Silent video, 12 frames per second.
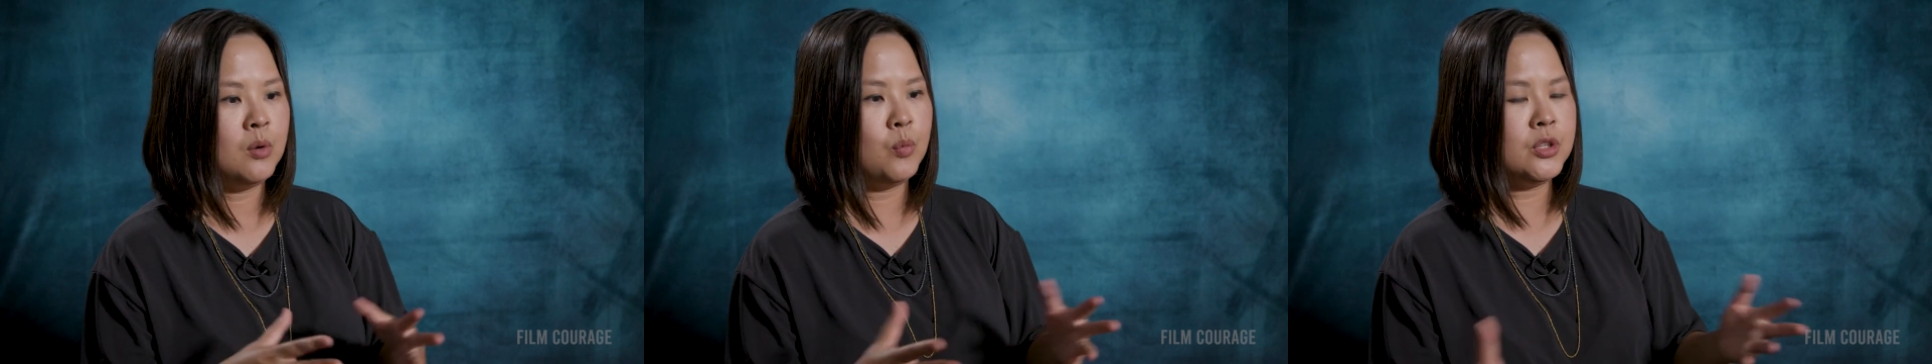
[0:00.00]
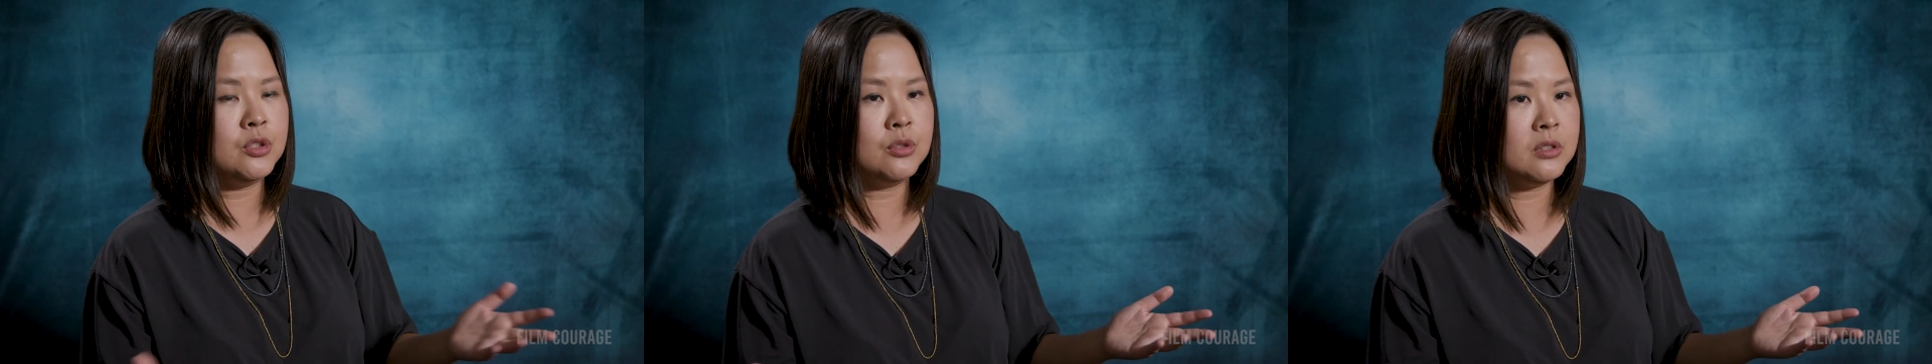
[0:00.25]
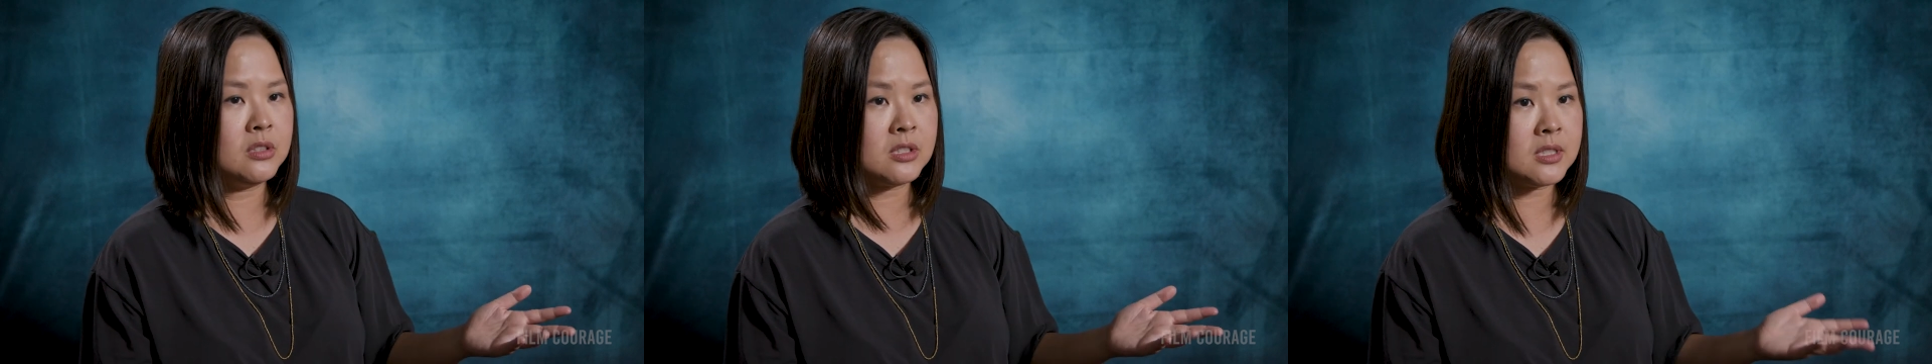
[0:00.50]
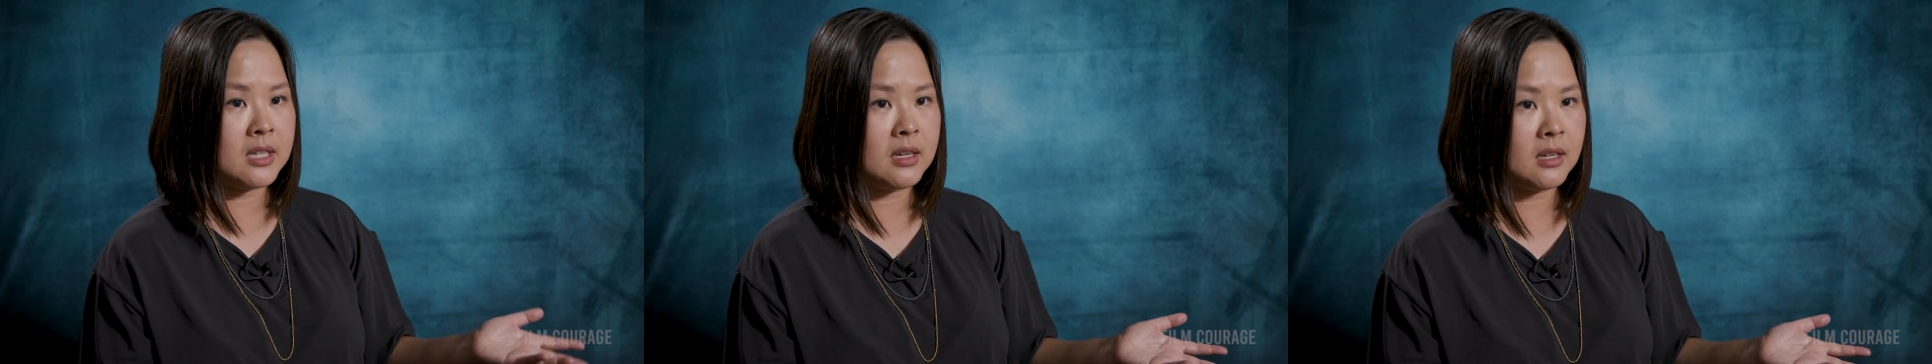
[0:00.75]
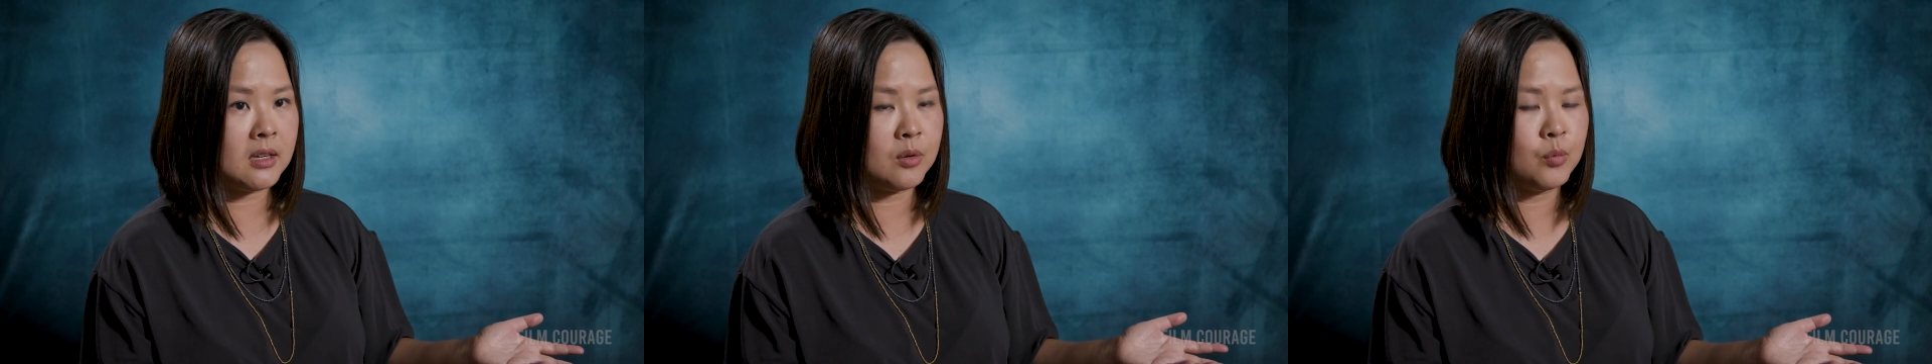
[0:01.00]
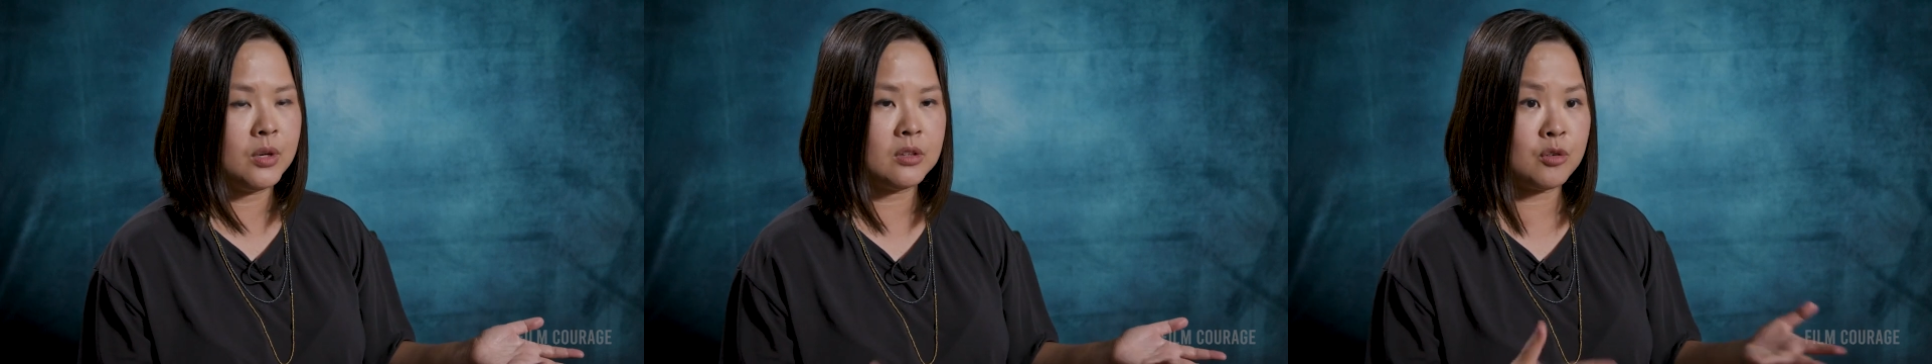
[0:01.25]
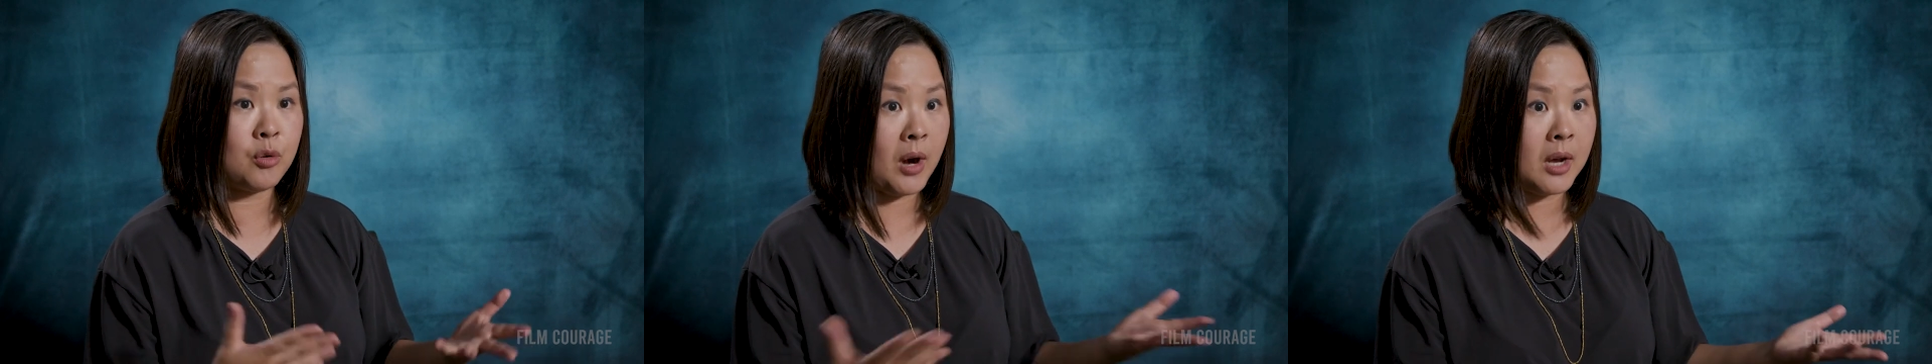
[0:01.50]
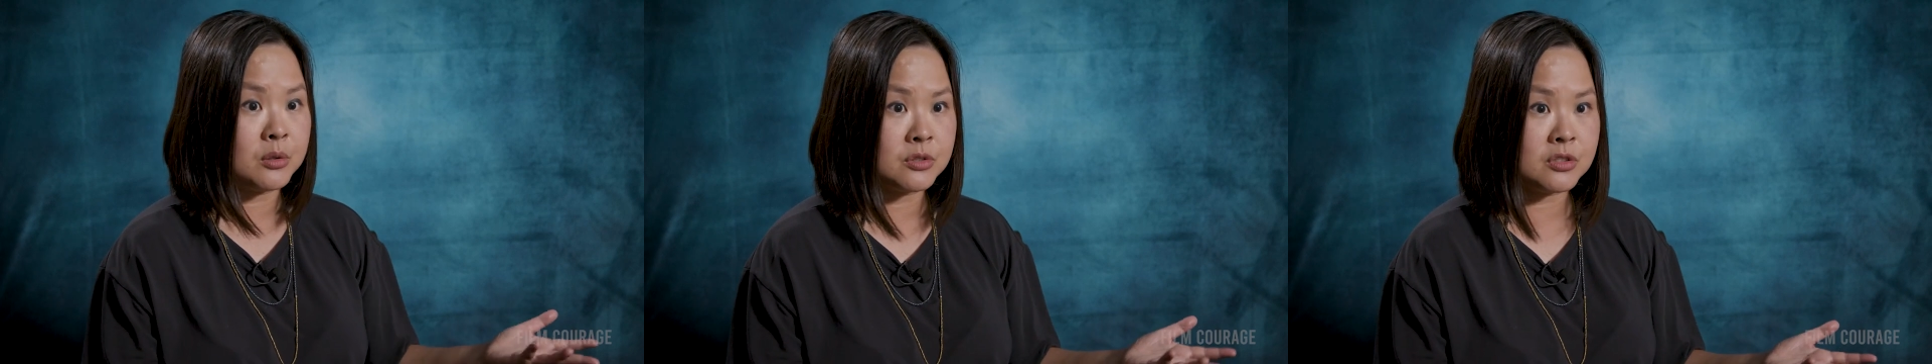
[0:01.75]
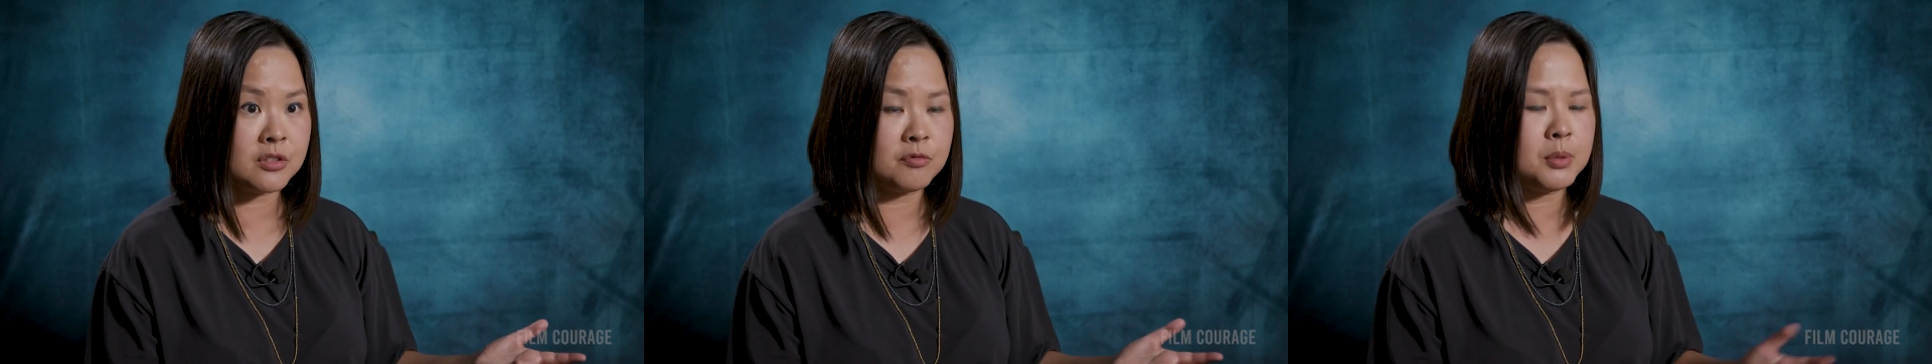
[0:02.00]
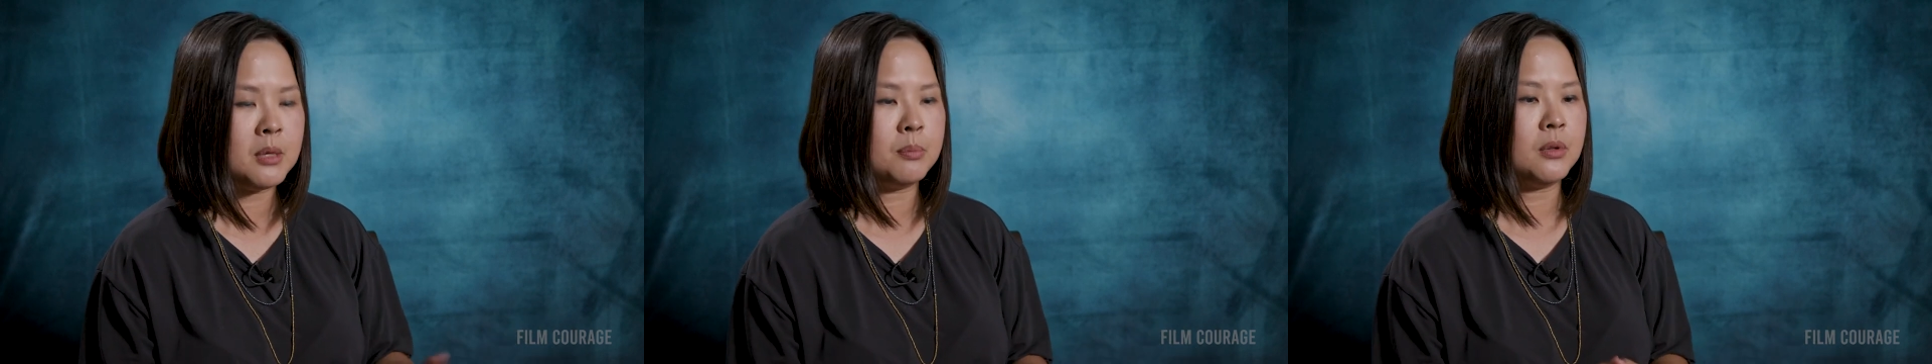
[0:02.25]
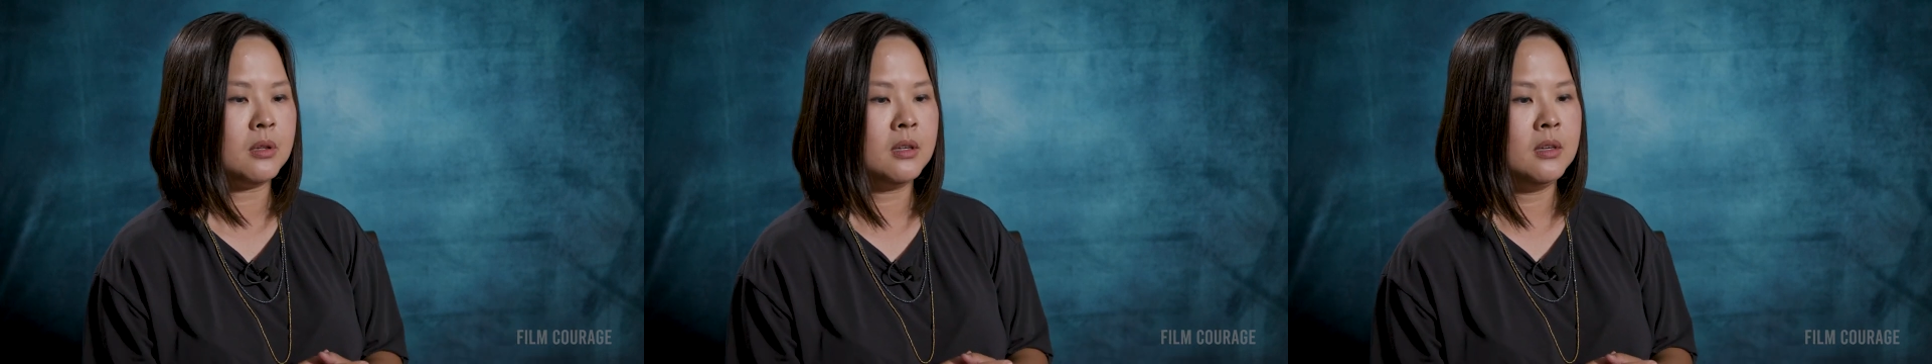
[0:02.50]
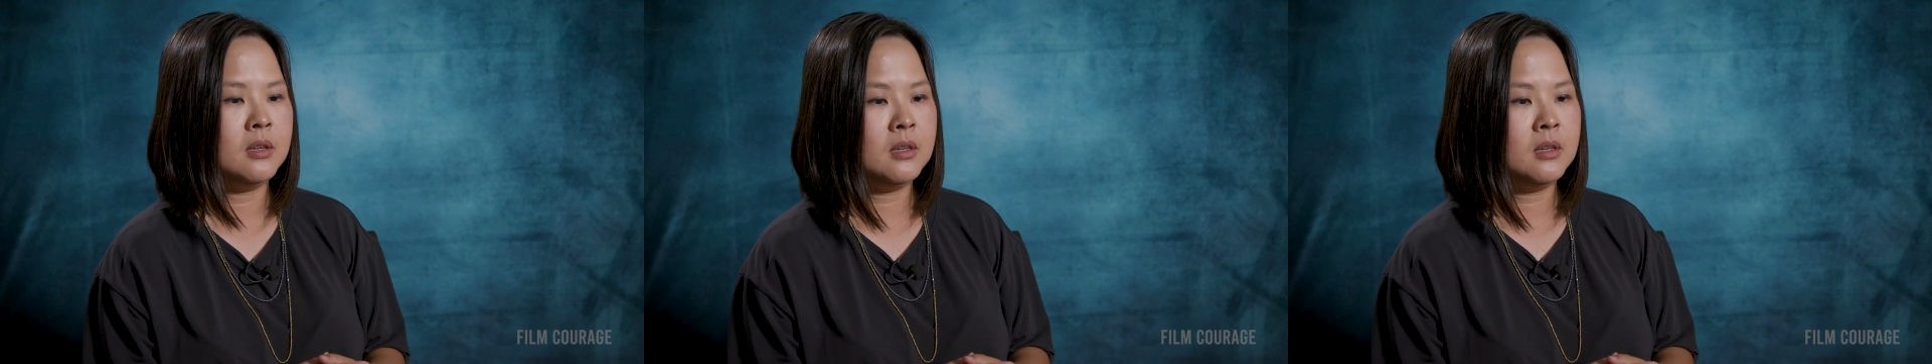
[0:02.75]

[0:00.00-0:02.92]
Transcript: when you're in this setting with crowds of people?